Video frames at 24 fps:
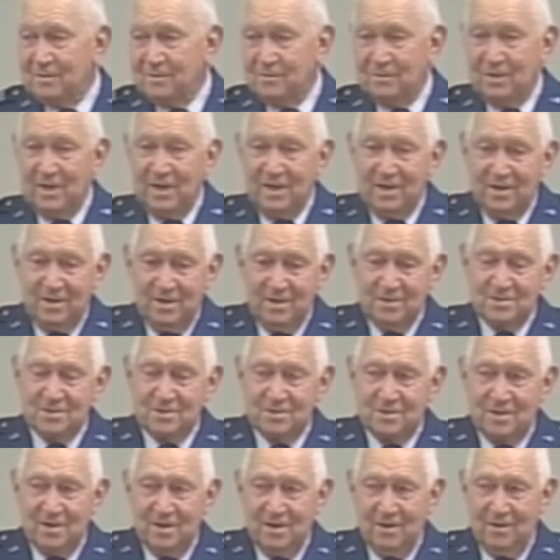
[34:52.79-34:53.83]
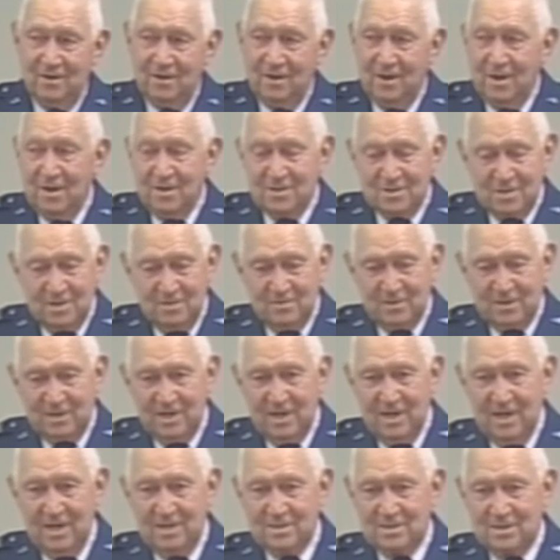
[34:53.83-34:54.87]
We had dysentery. Some of the
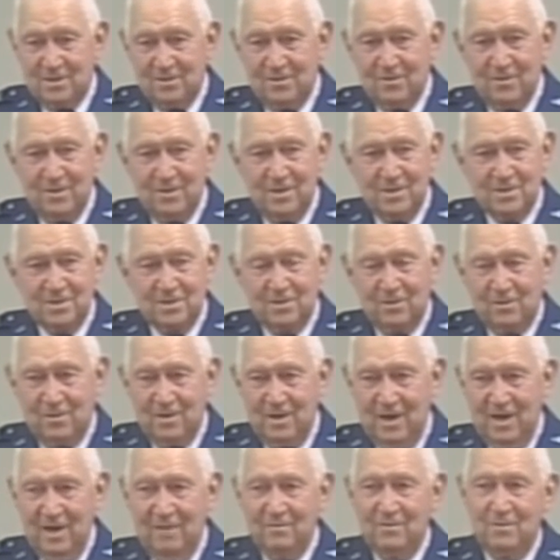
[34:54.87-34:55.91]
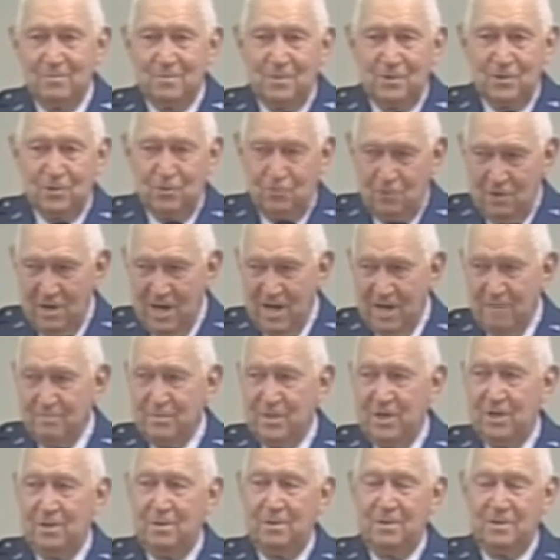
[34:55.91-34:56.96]
guys already started having dry
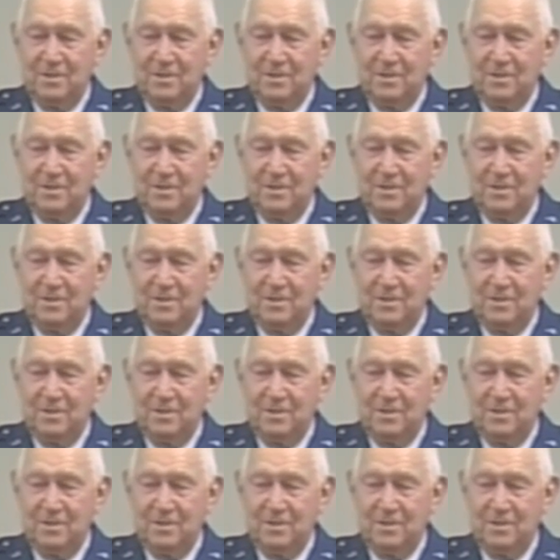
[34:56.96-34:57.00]
bear,